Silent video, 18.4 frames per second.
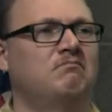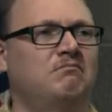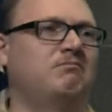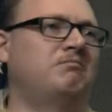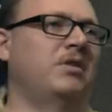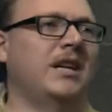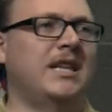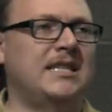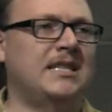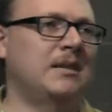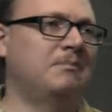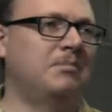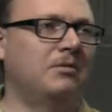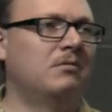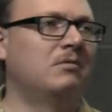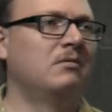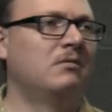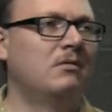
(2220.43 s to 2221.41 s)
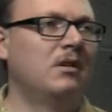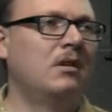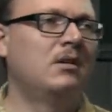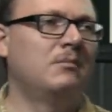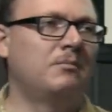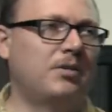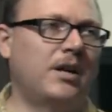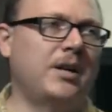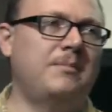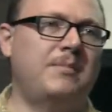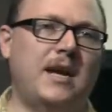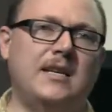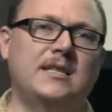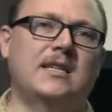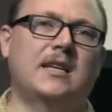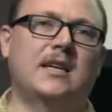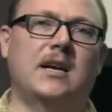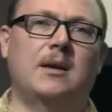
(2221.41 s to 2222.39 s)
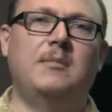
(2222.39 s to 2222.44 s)
pretty simple, pretty
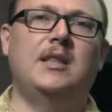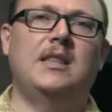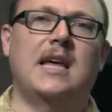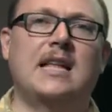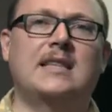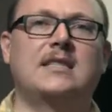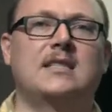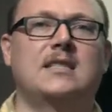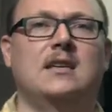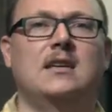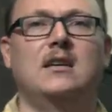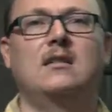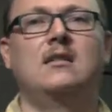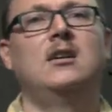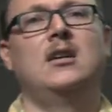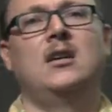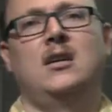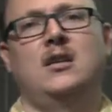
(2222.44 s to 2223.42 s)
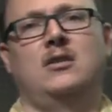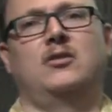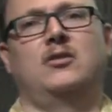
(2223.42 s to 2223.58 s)
basic. I mean, that's the, the